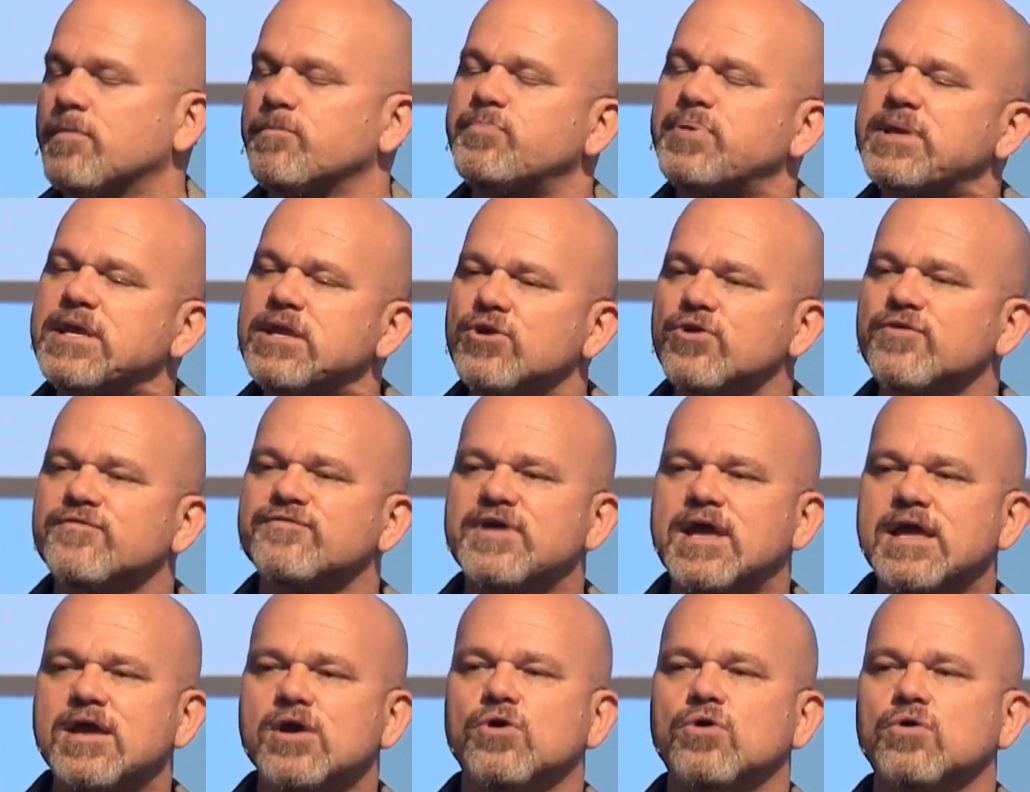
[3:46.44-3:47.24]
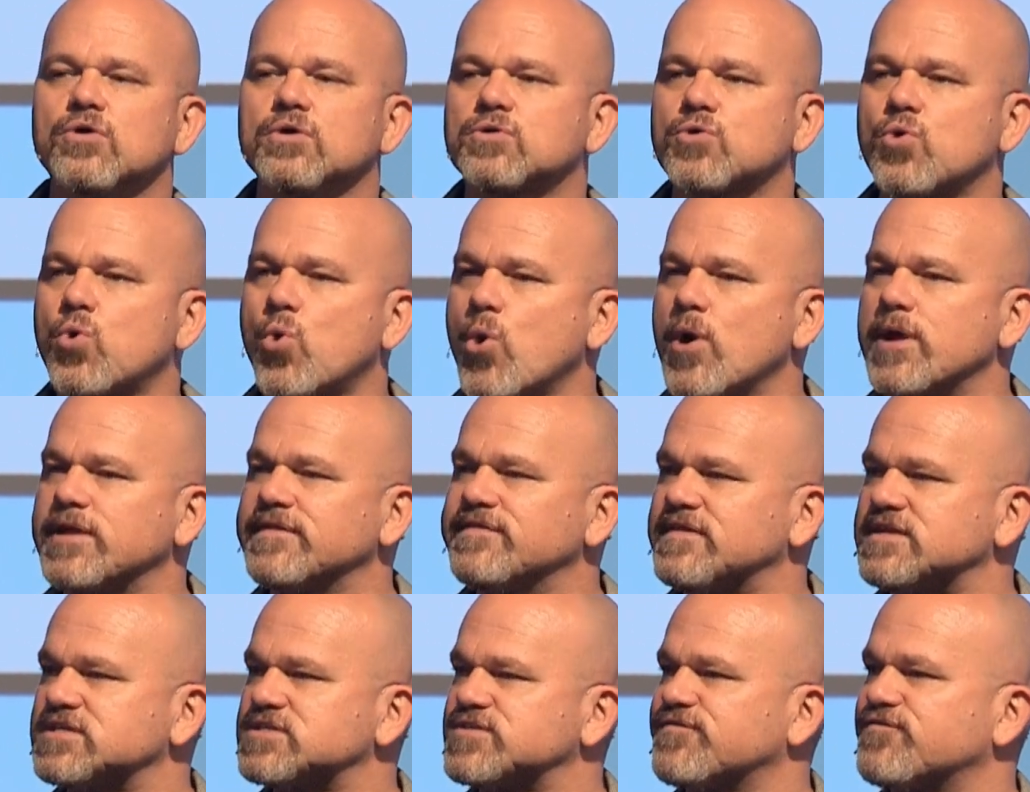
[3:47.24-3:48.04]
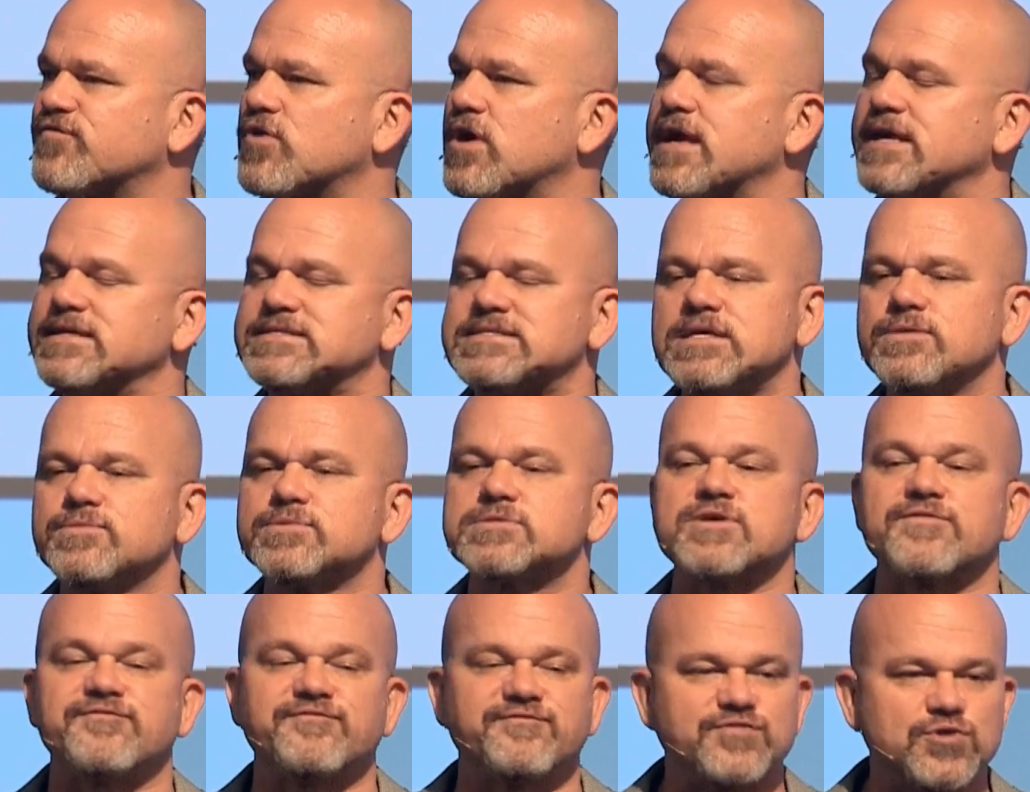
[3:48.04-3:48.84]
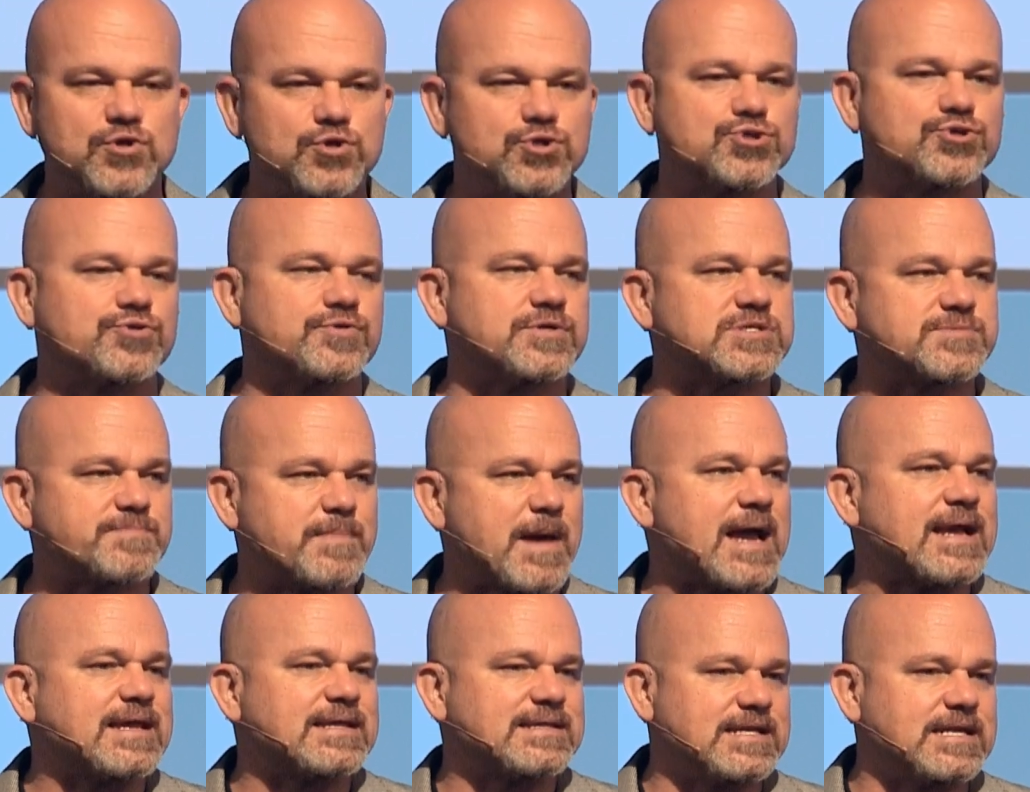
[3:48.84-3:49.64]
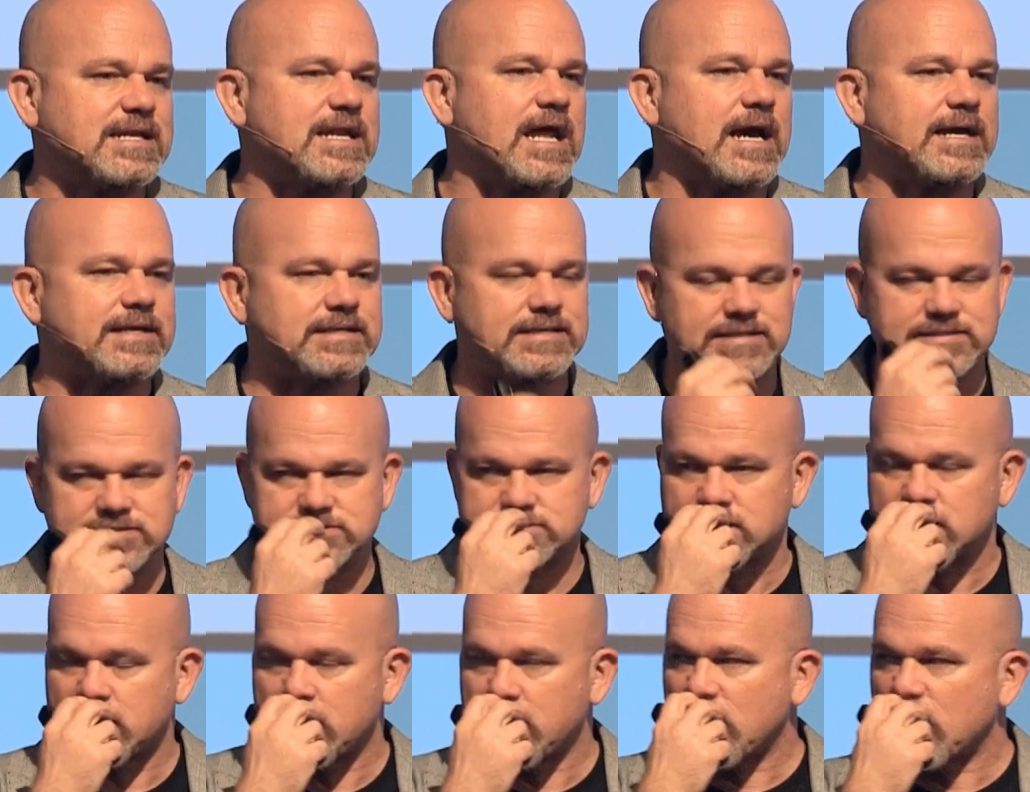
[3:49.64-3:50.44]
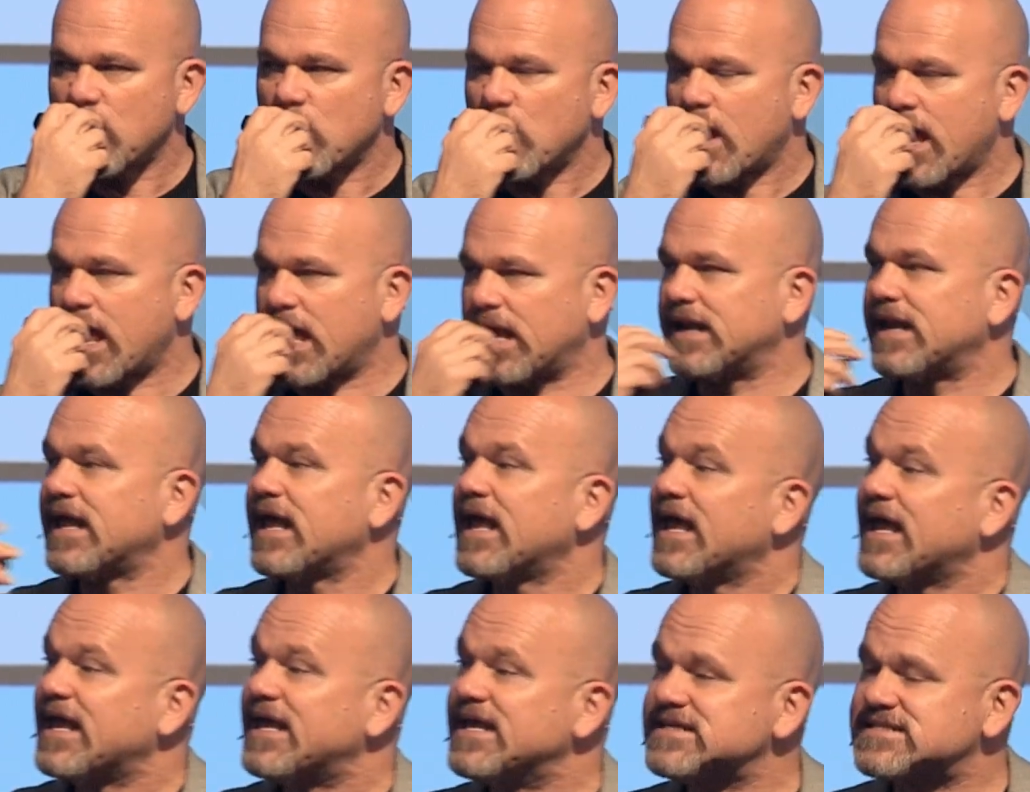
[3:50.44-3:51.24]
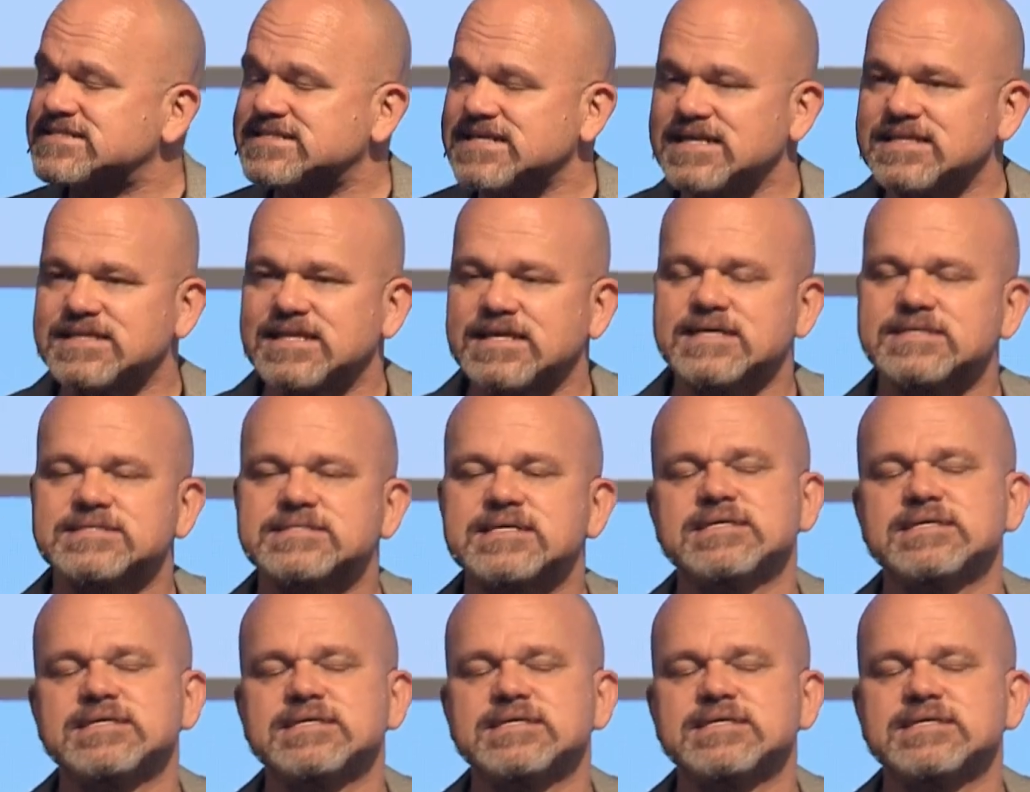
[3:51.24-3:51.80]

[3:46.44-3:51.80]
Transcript: Peter Vail coined this phrase. He was a futurist back in the 90s. And he said this.